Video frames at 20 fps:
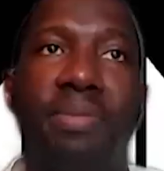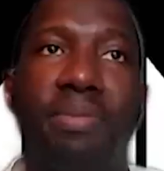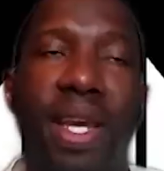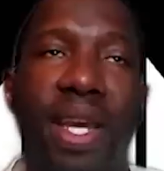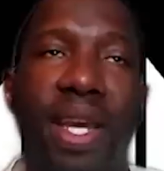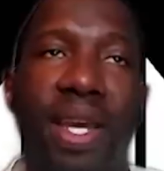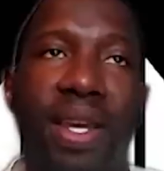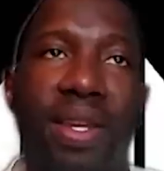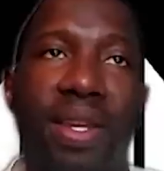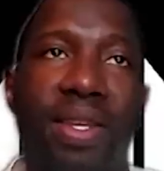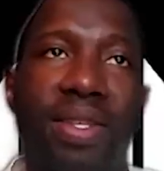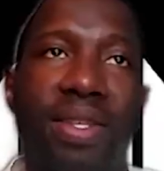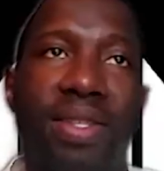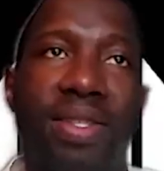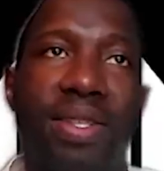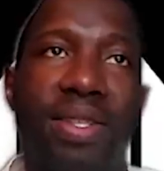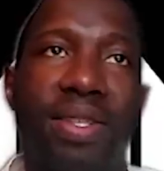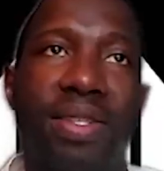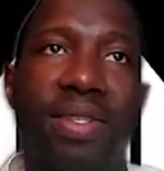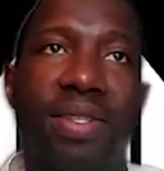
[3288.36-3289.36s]
man
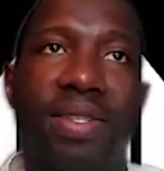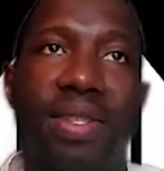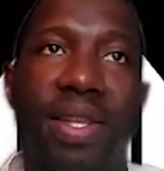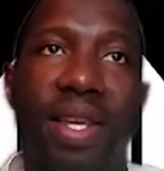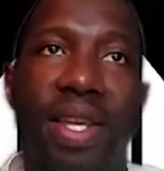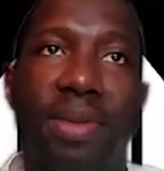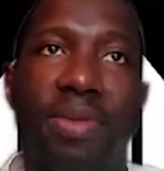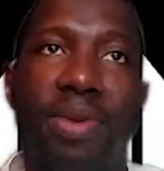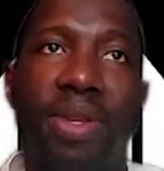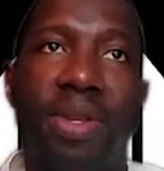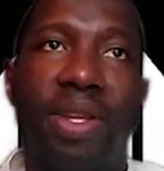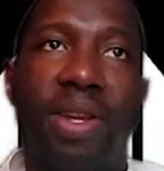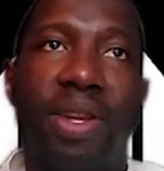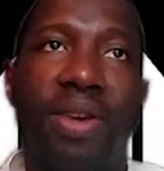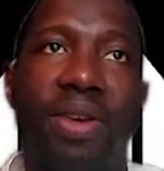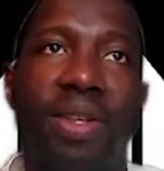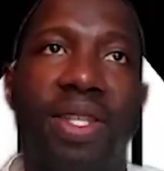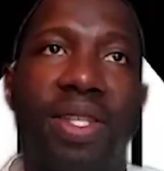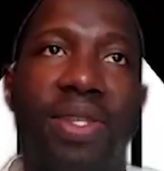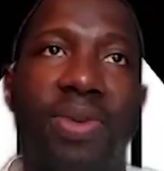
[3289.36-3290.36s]
is unstable in
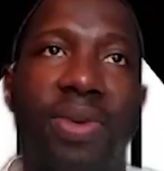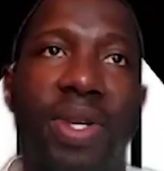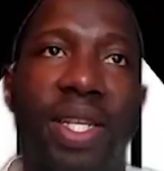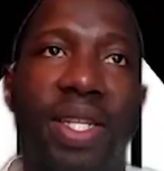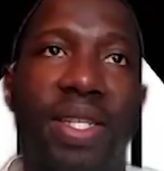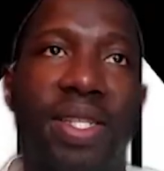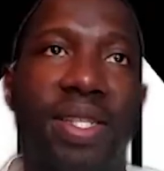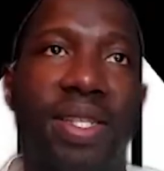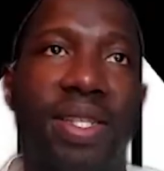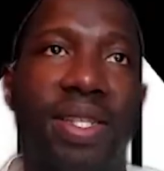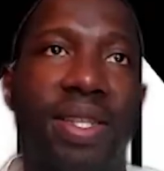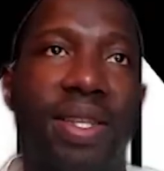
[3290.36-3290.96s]
all his ways.